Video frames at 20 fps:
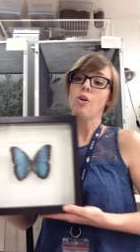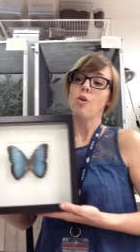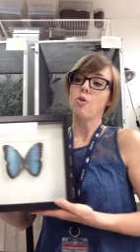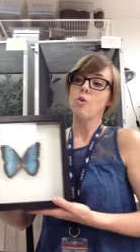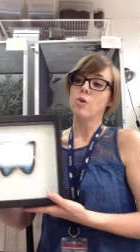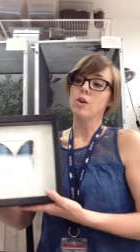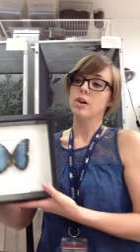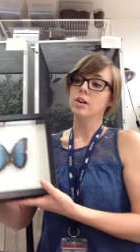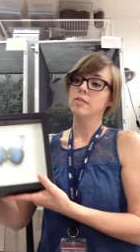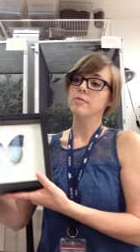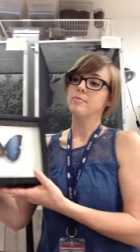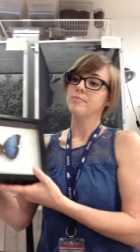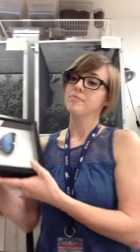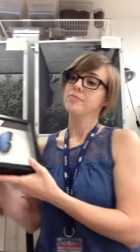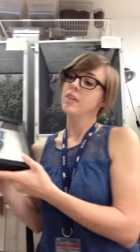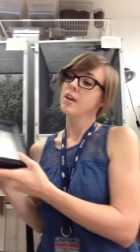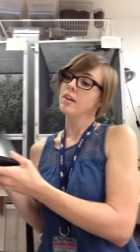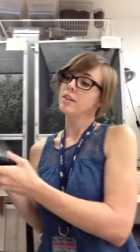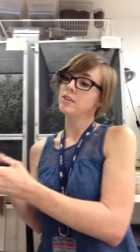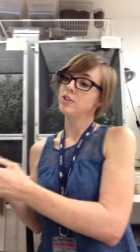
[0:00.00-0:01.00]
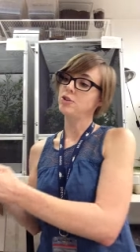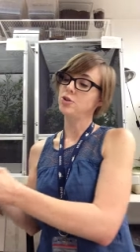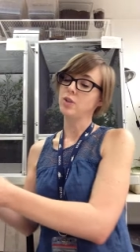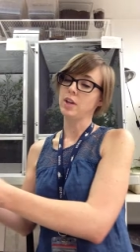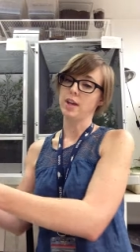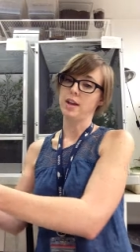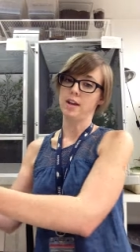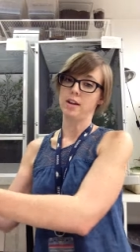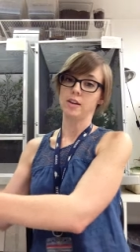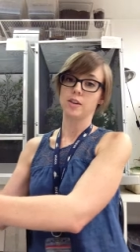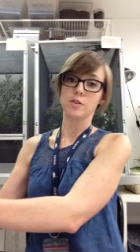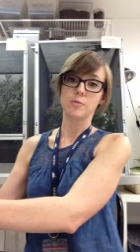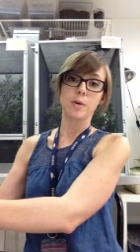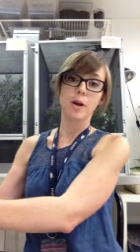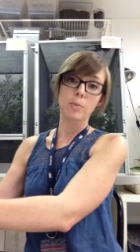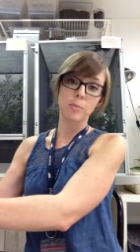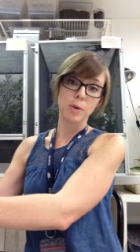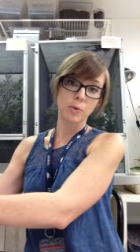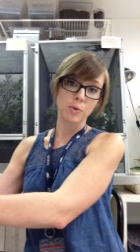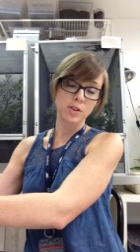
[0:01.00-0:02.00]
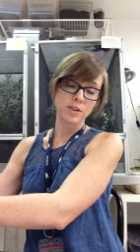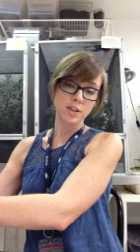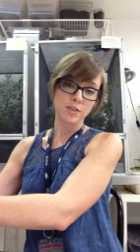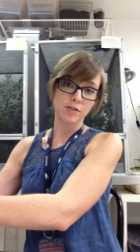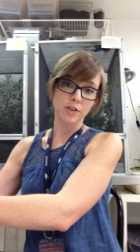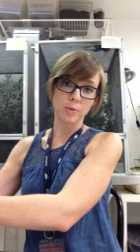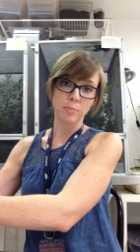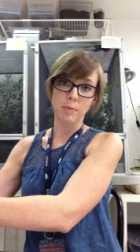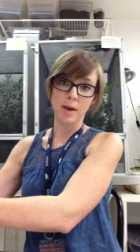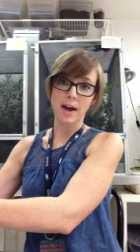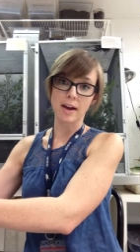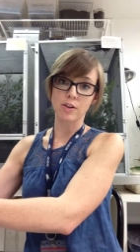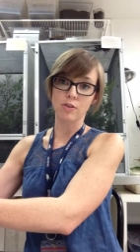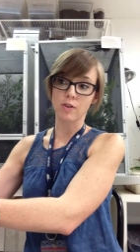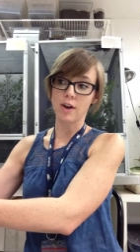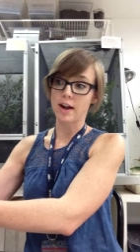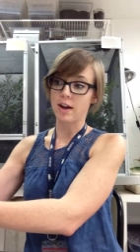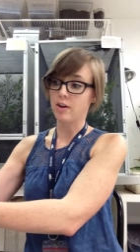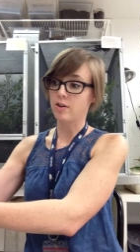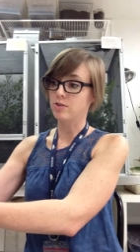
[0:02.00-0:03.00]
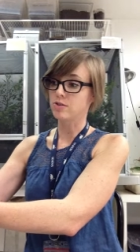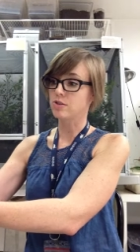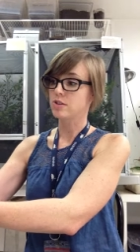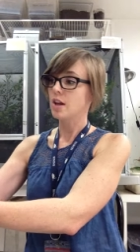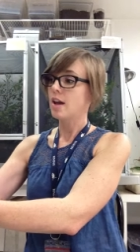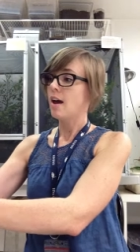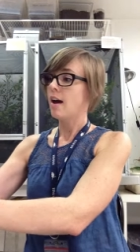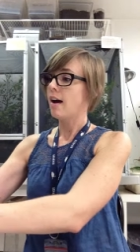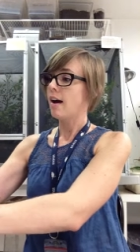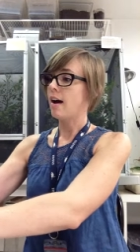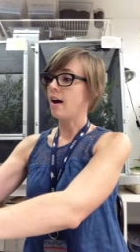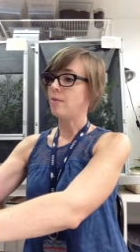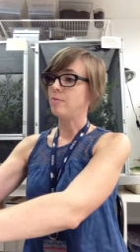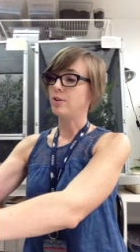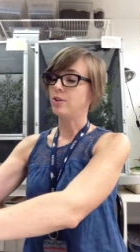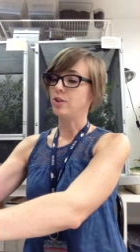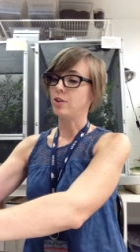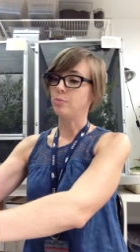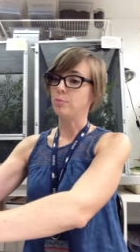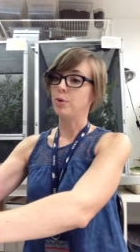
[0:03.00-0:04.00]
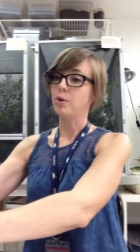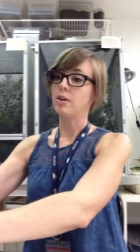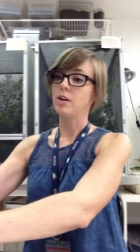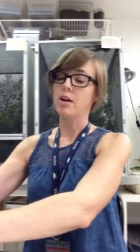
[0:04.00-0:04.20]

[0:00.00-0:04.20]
or you can experiment with different backgrounds. Um, you can put